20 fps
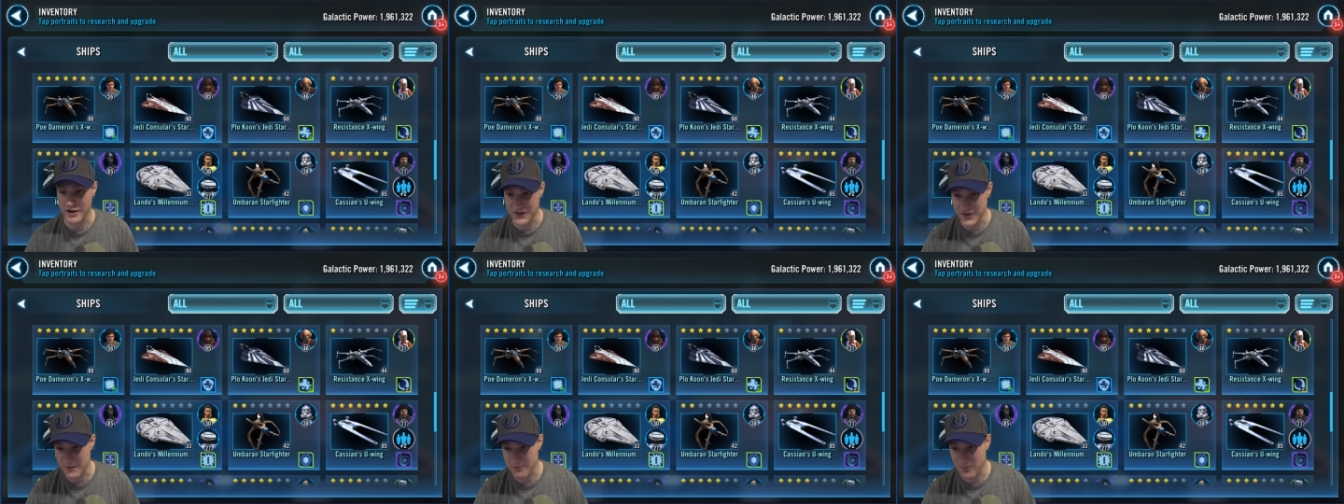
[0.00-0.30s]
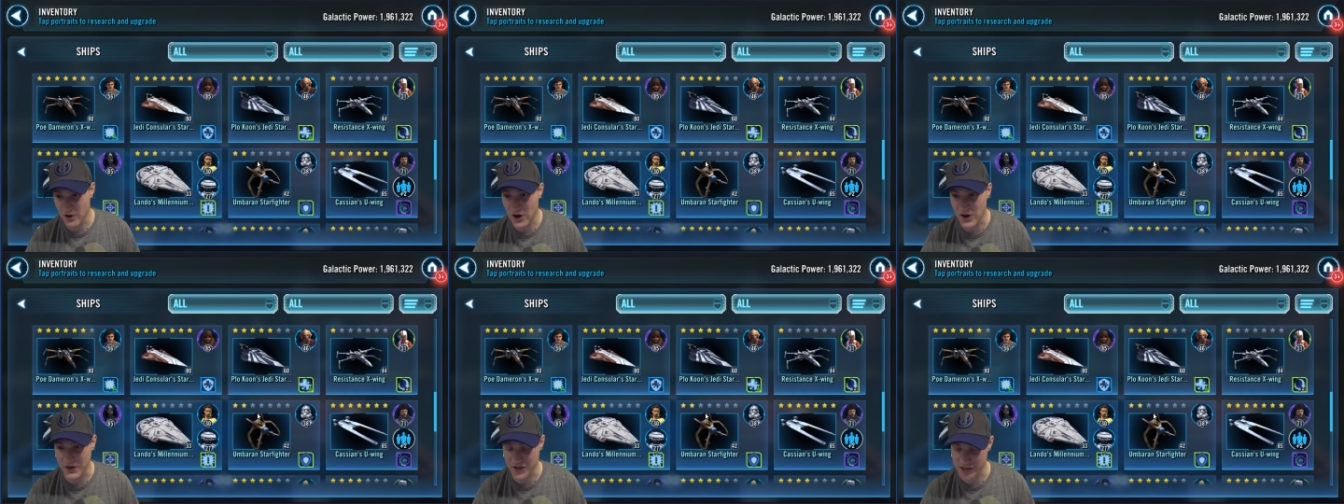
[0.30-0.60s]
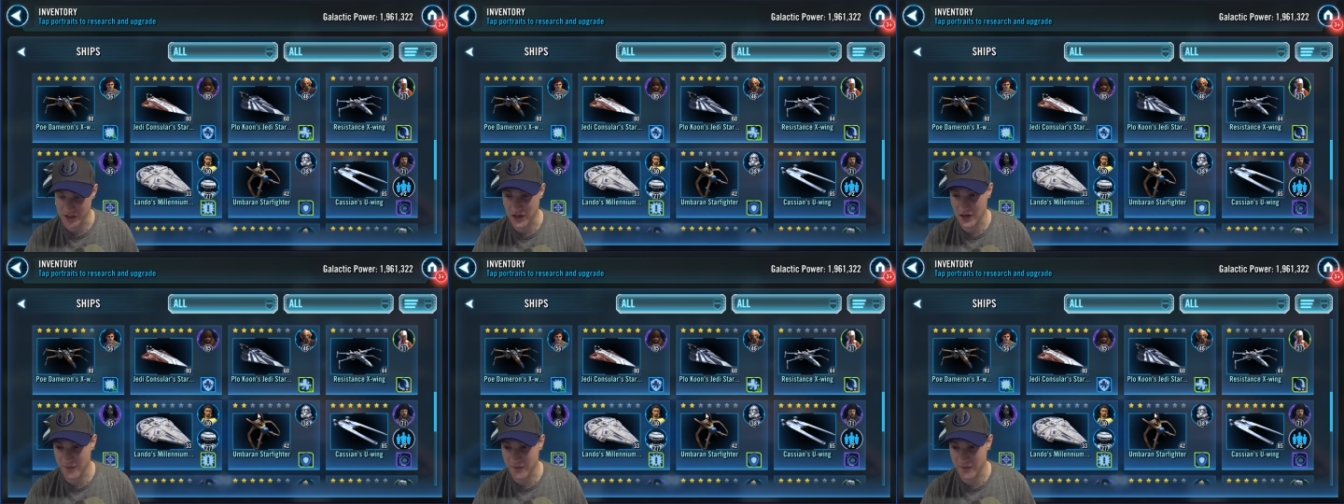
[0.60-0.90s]
the Umbaran
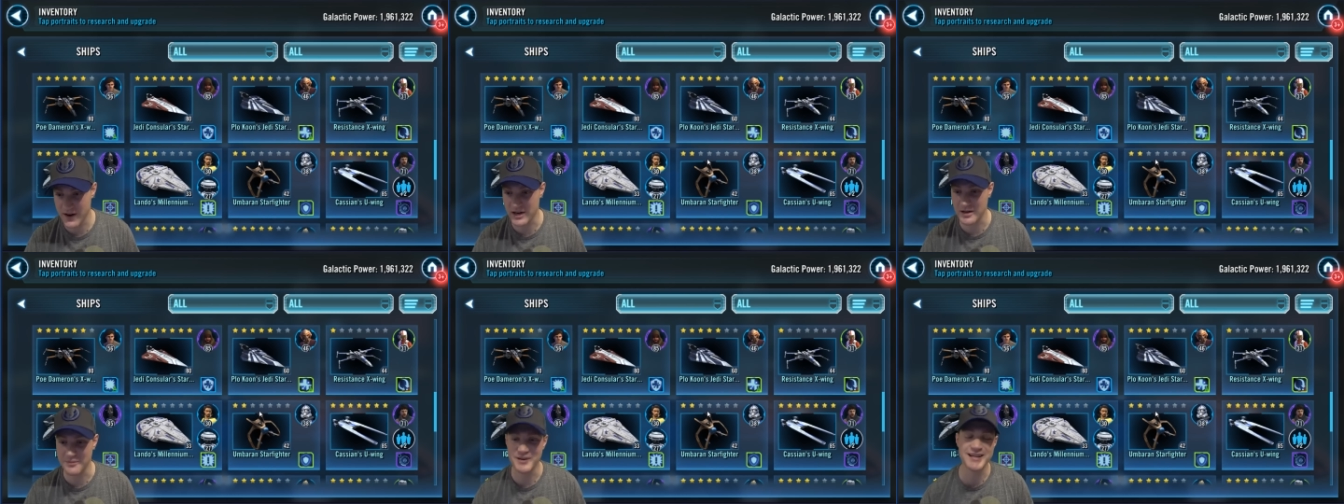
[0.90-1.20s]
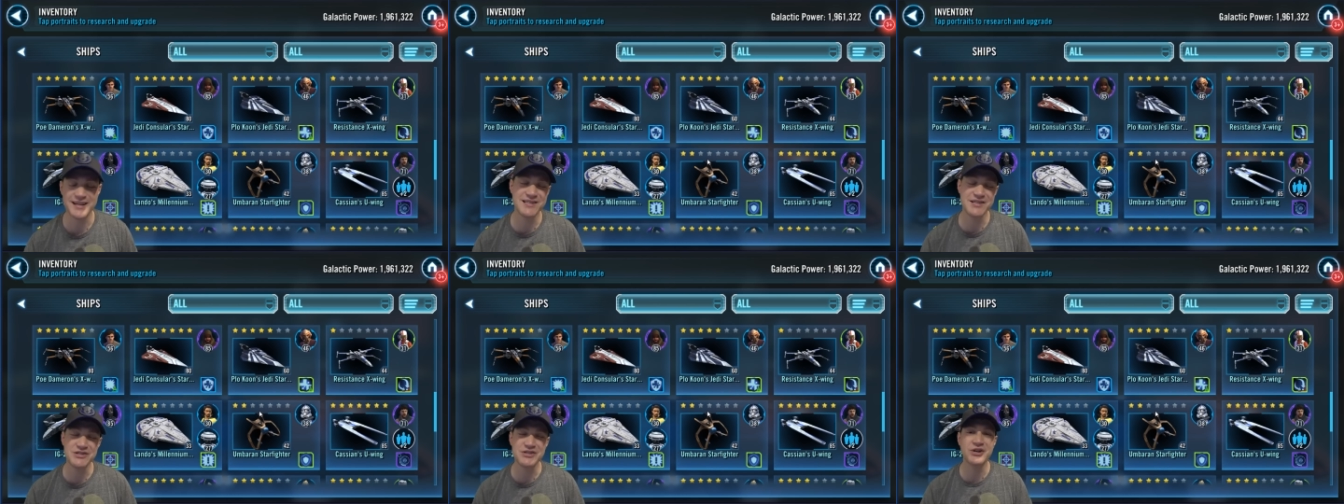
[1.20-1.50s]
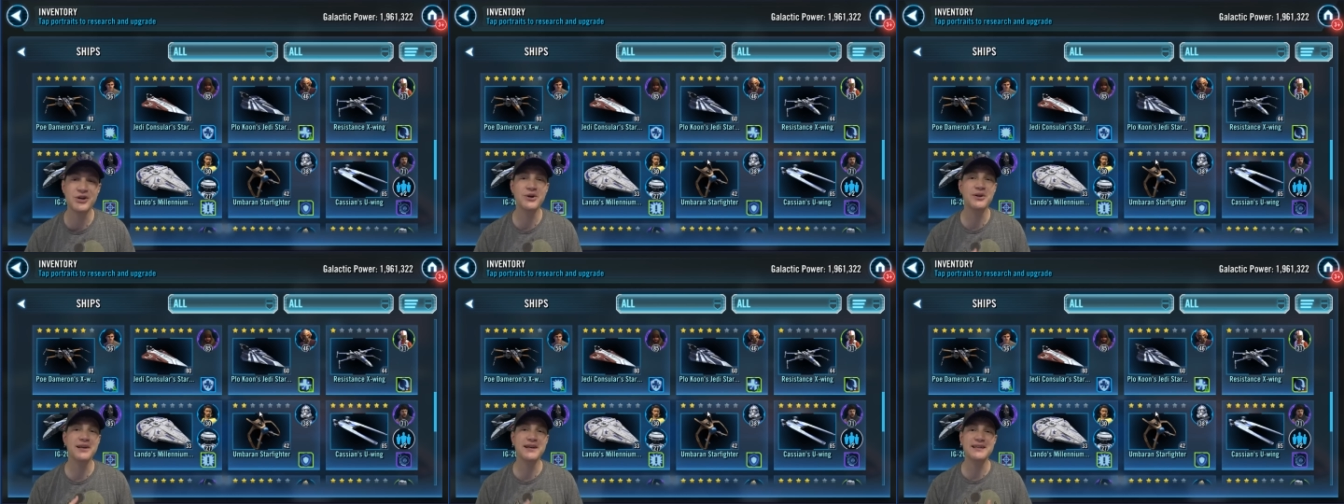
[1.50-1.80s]
Starfighter because it's
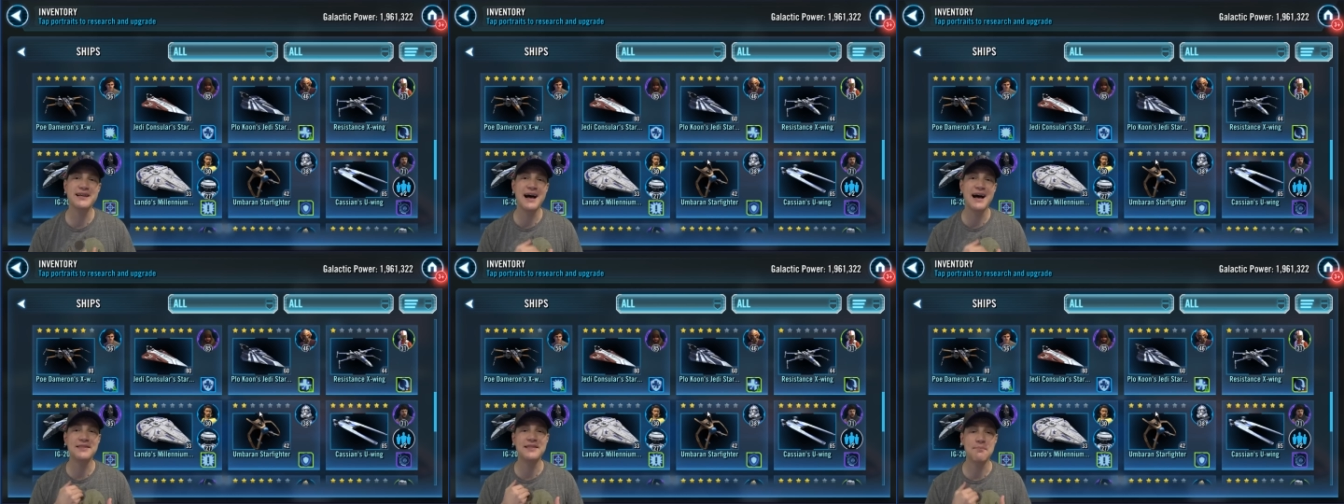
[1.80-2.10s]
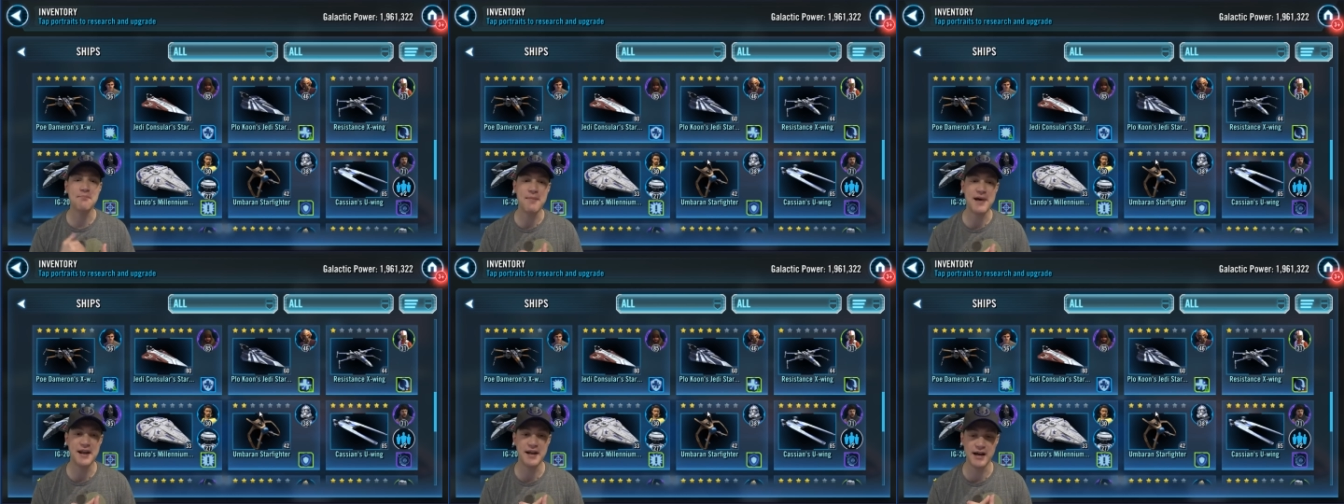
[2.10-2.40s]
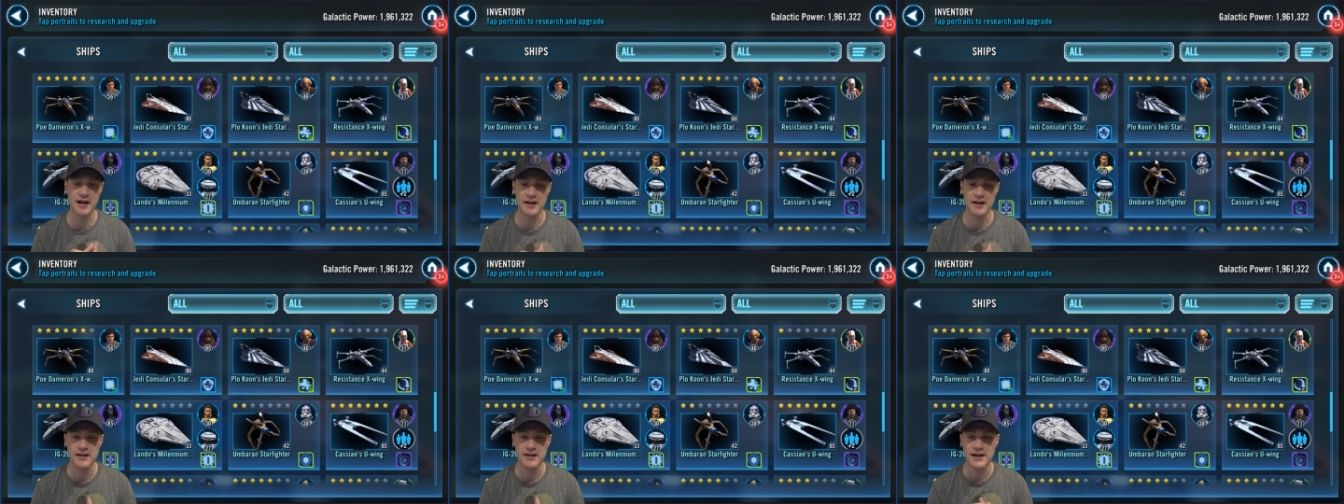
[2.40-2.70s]
currently not the
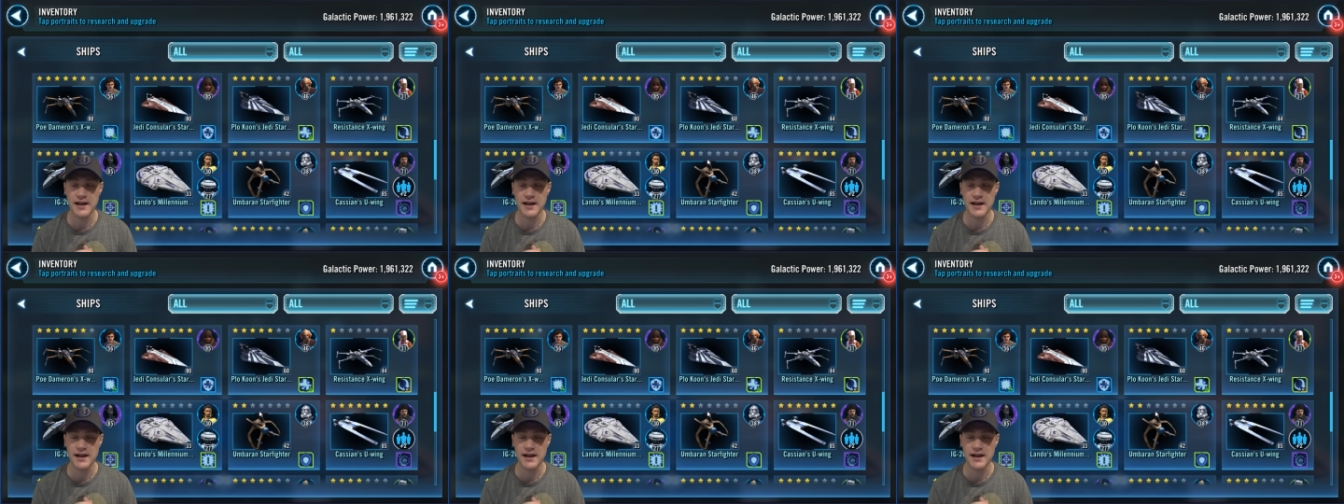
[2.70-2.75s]
meta.